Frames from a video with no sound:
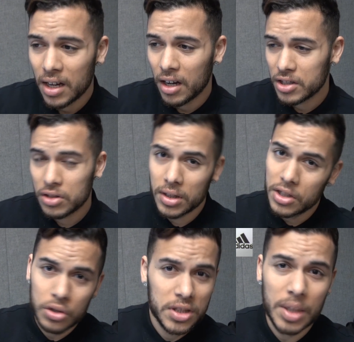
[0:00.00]
Just look
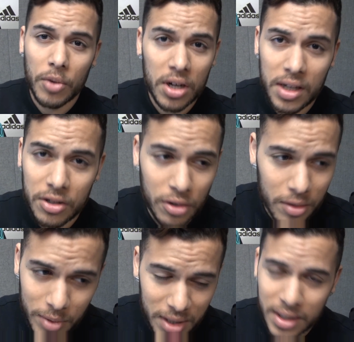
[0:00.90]
at Jose Mourinho. I
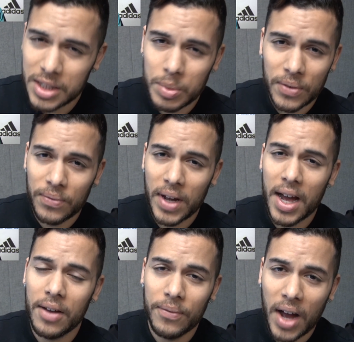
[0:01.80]
mean, he's been
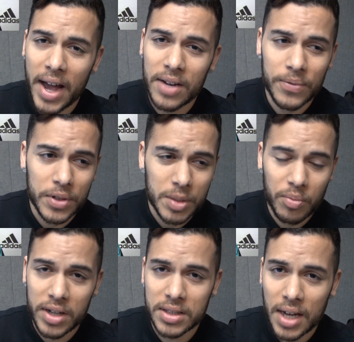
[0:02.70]
fined for his
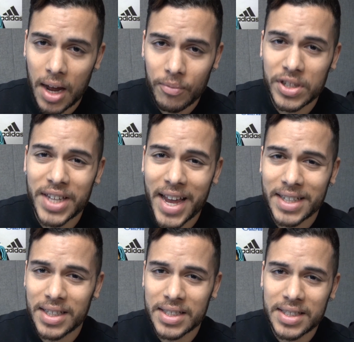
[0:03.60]
press conference
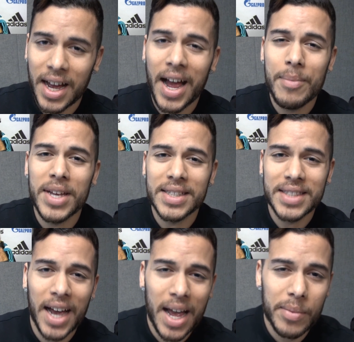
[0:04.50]
antics time and
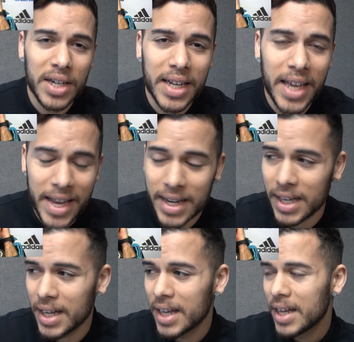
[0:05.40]
time again.
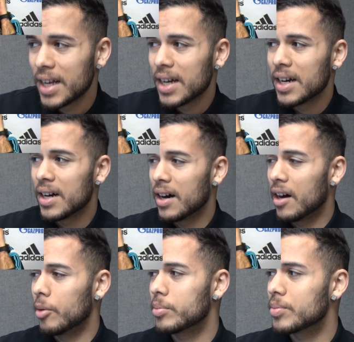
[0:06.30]

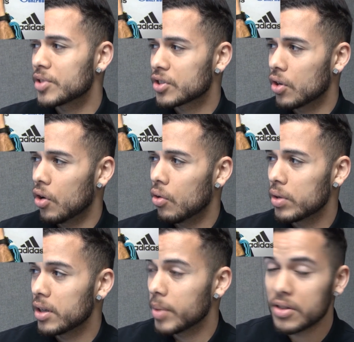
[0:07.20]
So
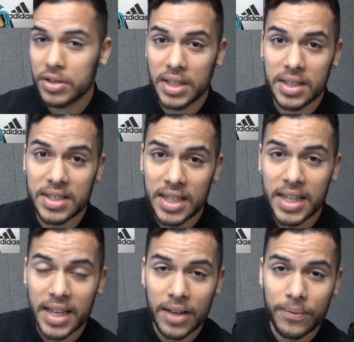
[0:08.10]
it'll be interesting to see
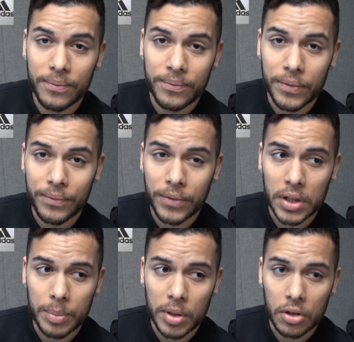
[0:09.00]
if
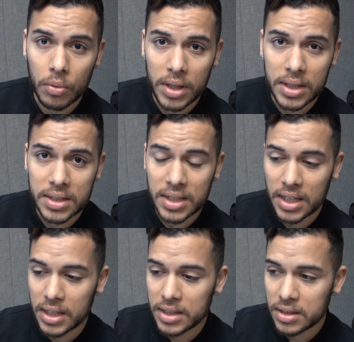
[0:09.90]
Felipe Luis
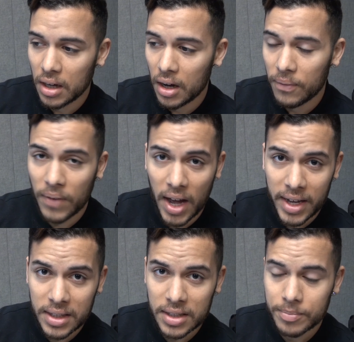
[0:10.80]
is
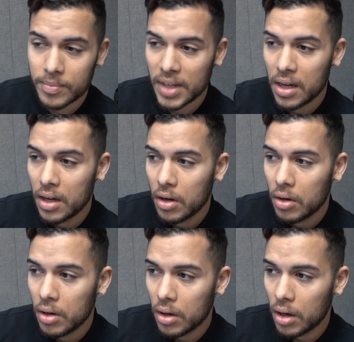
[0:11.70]
fined.
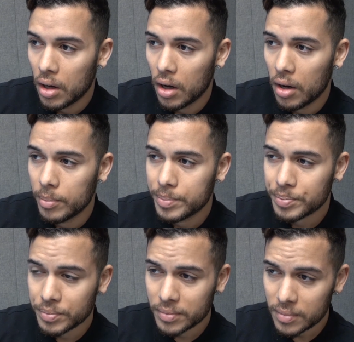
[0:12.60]

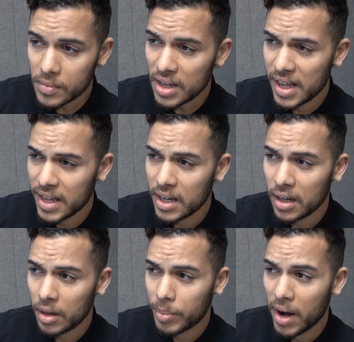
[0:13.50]
And
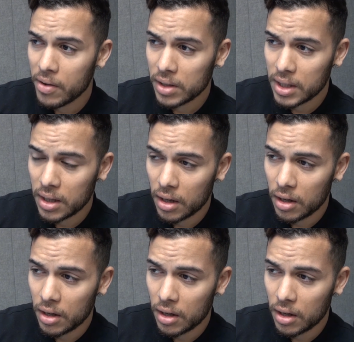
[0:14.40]
apparently